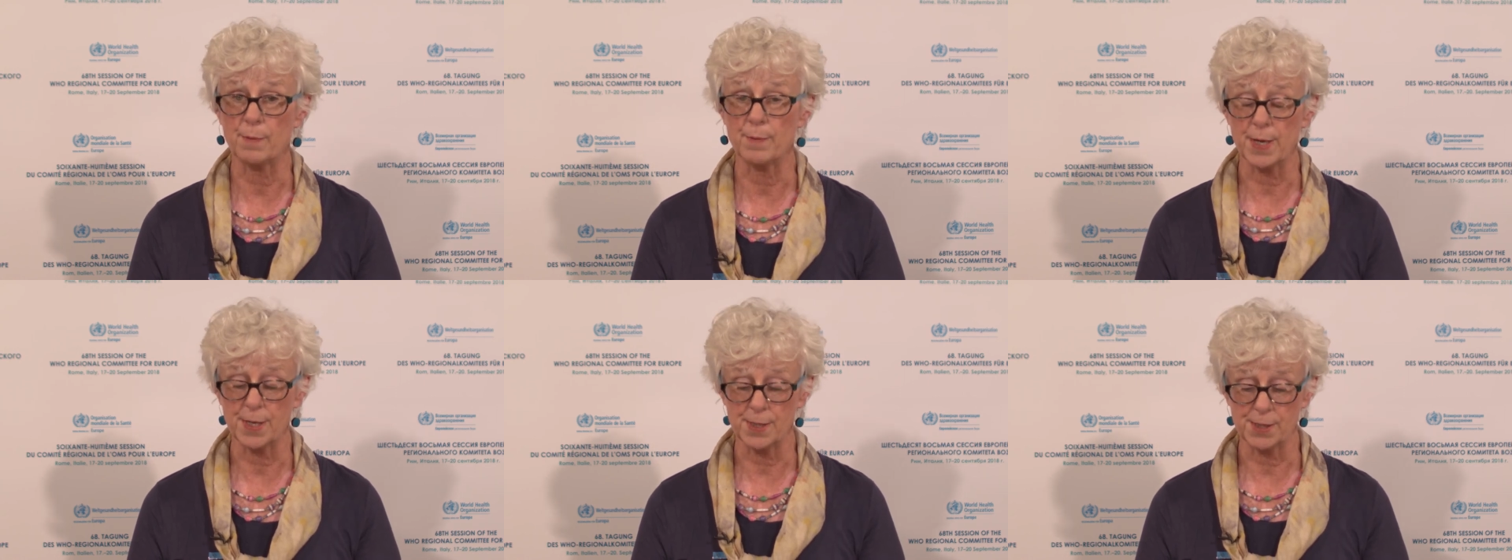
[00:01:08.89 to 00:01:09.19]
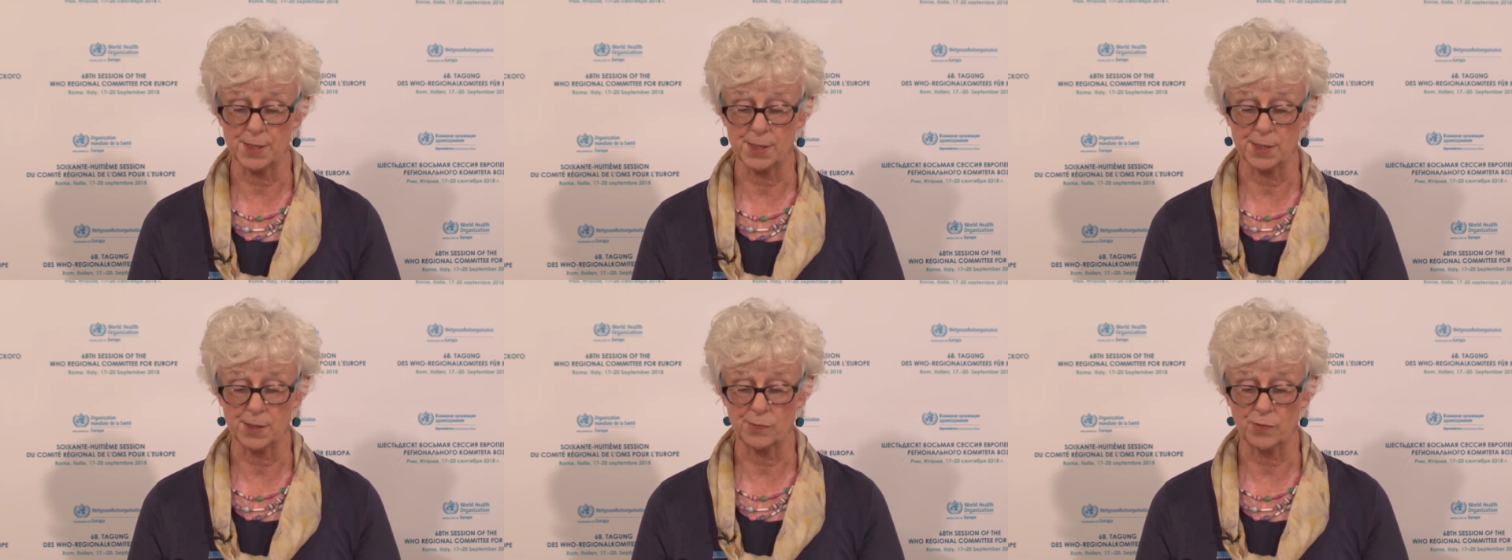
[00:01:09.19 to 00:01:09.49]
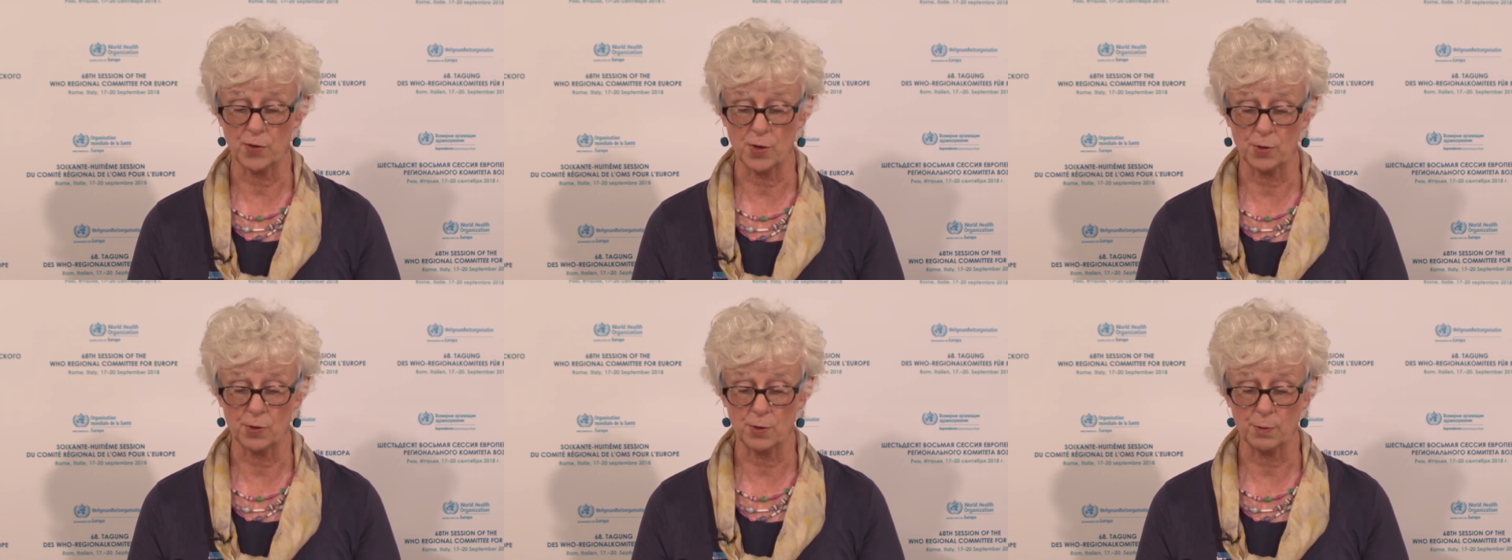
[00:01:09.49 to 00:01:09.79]
medicines
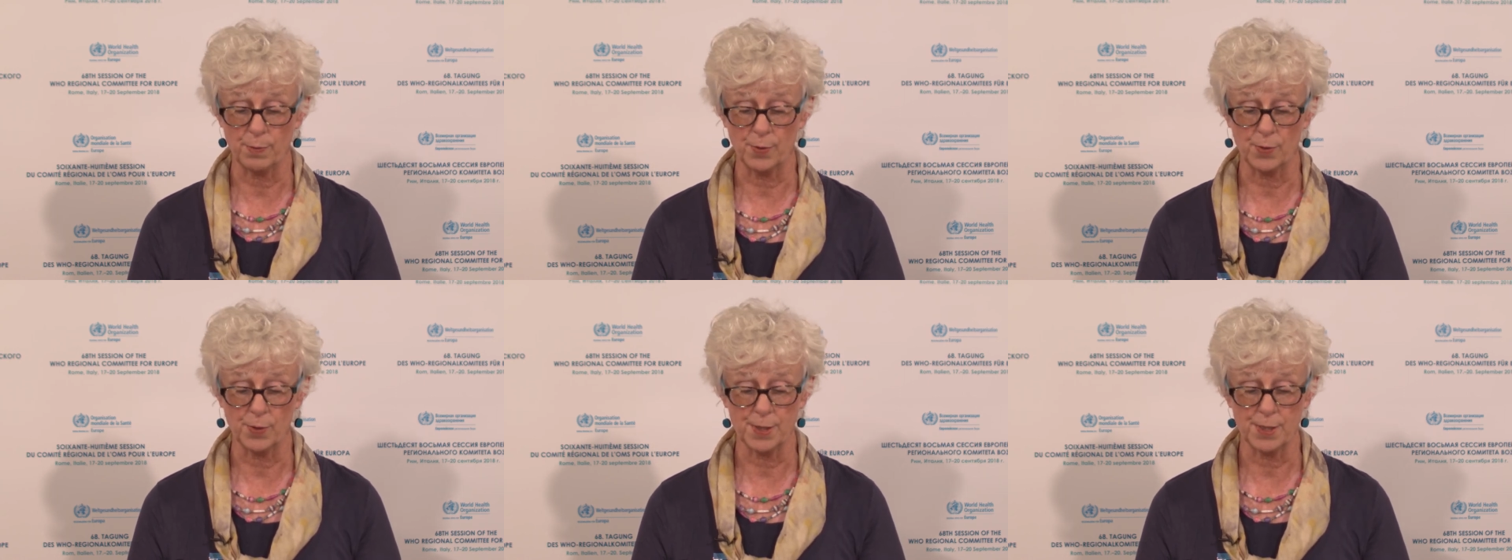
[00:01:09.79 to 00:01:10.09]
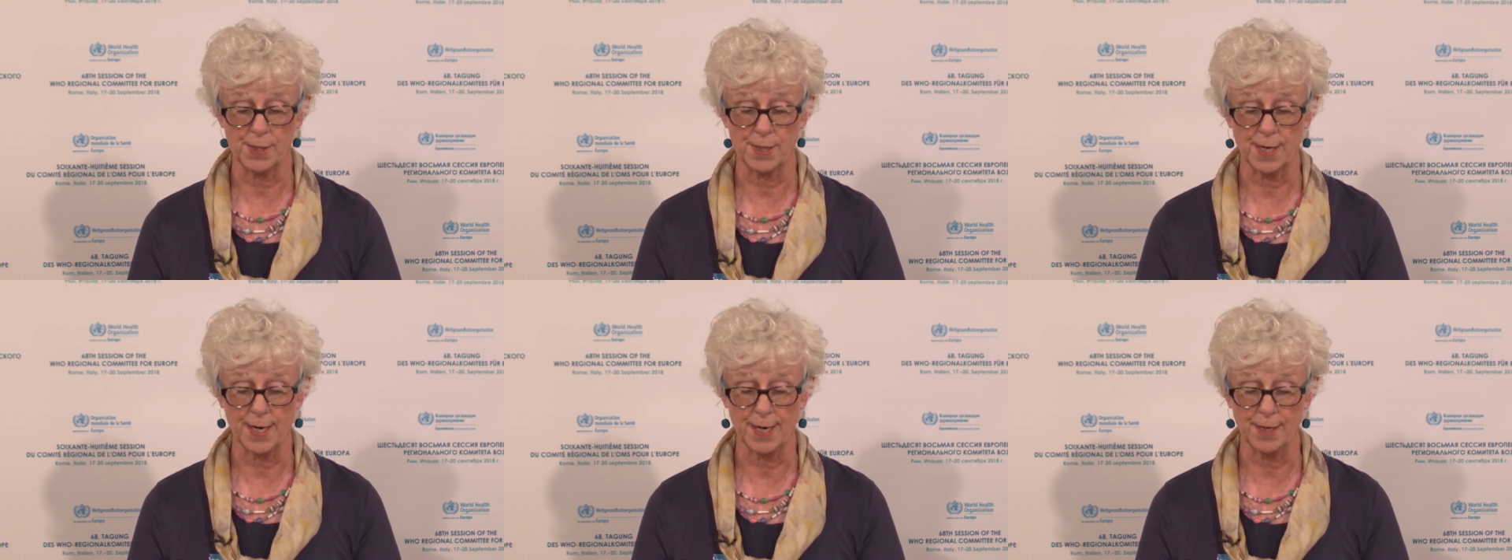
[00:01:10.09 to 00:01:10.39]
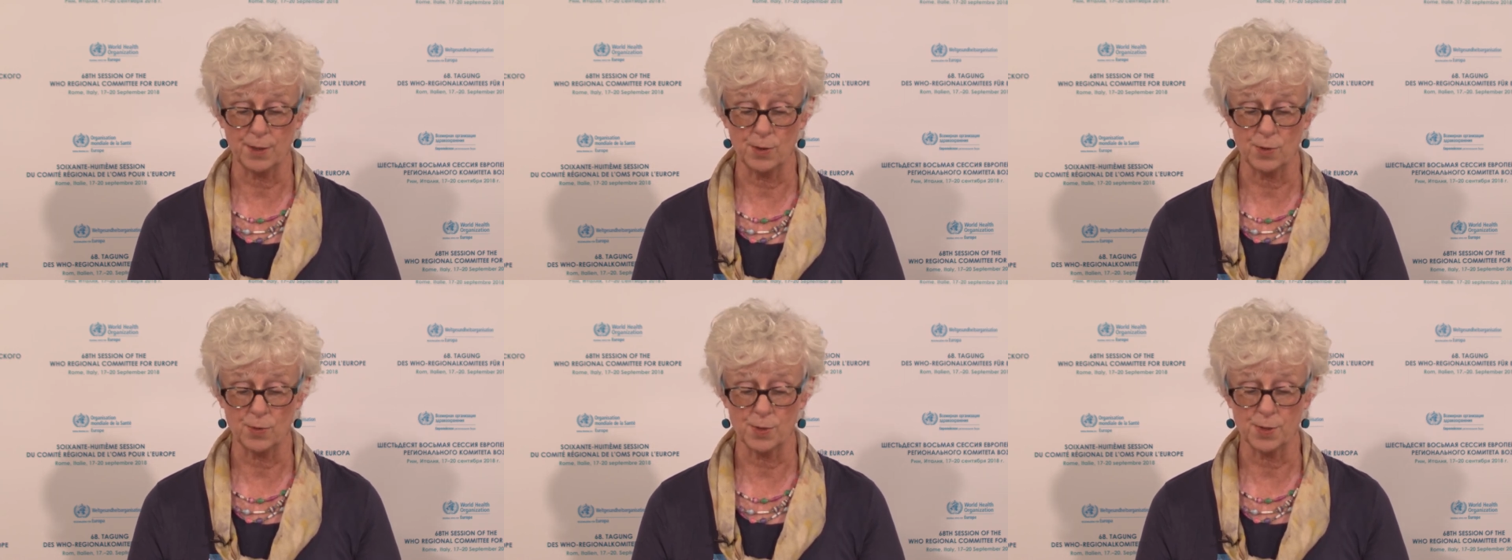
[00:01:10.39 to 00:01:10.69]
focal point at
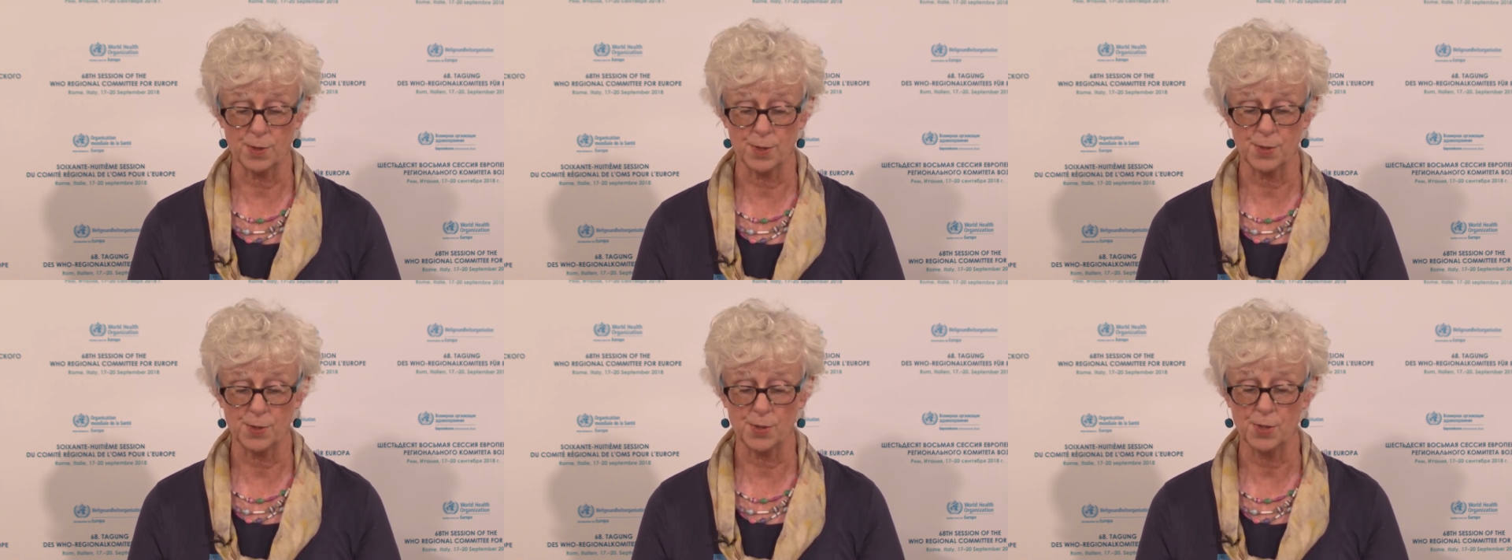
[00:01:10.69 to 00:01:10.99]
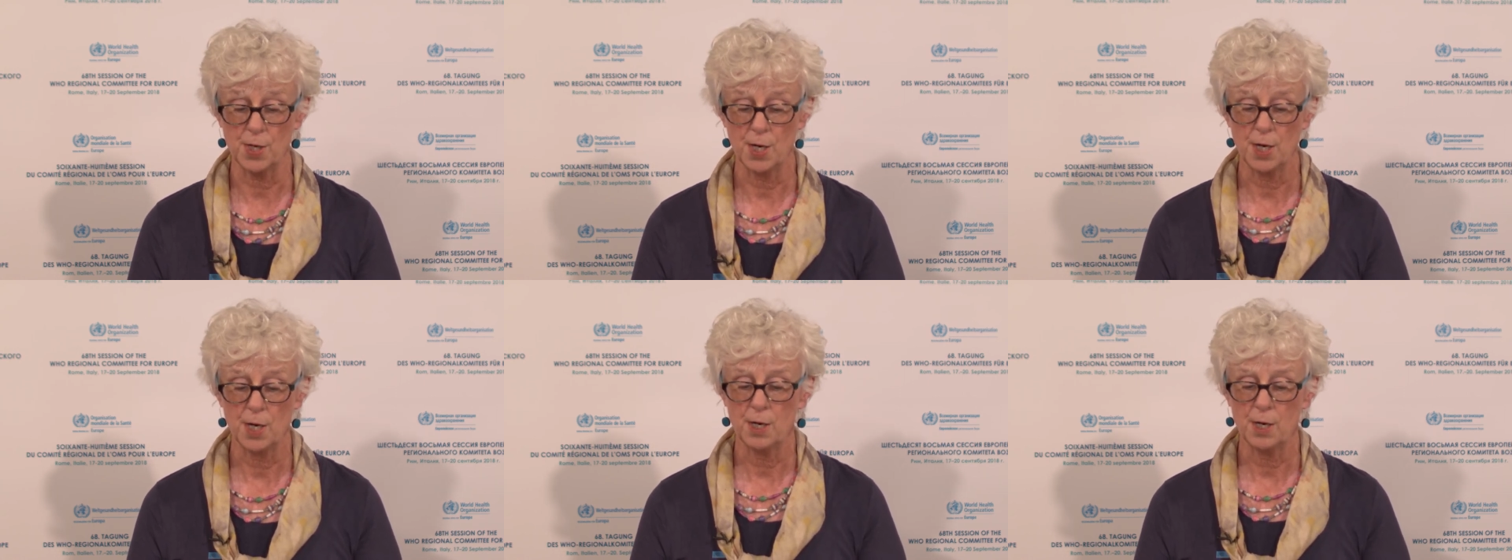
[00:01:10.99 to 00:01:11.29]
headquarters